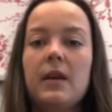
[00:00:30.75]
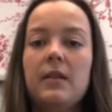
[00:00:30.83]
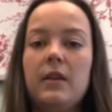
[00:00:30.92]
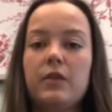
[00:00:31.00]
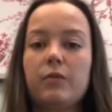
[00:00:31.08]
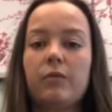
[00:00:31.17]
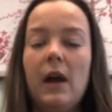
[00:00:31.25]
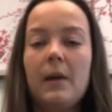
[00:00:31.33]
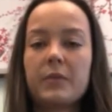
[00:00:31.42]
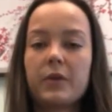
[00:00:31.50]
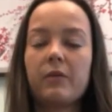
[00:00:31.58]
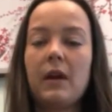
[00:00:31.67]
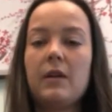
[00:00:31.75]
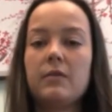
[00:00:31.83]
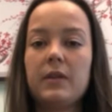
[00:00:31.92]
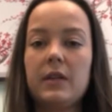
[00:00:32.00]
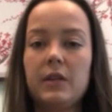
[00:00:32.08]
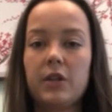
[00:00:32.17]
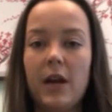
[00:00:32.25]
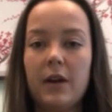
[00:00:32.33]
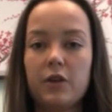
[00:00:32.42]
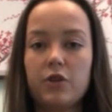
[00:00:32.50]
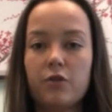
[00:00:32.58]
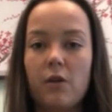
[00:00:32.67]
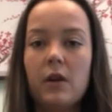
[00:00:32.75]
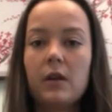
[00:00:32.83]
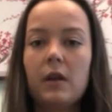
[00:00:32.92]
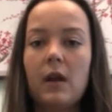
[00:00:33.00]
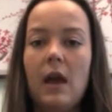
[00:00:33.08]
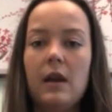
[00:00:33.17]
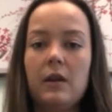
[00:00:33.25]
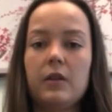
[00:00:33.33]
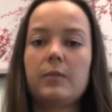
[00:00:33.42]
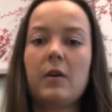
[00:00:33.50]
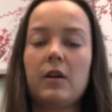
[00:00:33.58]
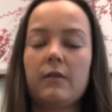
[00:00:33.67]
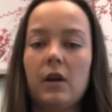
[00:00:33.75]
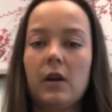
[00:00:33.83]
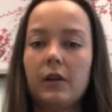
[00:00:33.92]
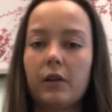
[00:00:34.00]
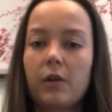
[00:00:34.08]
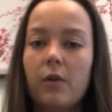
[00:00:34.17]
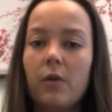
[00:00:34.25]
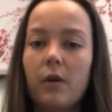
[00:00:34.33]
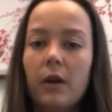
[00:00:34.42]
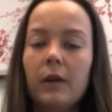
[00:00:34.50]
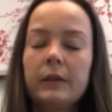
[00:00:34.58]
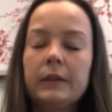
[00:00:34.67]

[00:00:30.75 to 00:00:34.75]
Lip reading: This wraps around the entire trunk and it is part of our inner core.